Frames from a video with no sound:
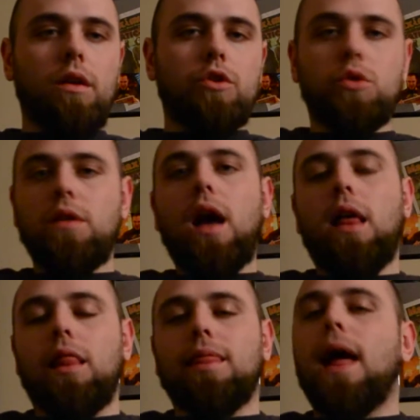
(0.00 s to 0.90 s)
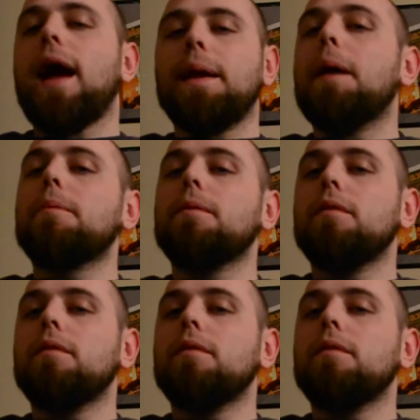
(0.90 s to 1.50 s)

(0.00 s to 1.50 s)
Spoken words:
do not line up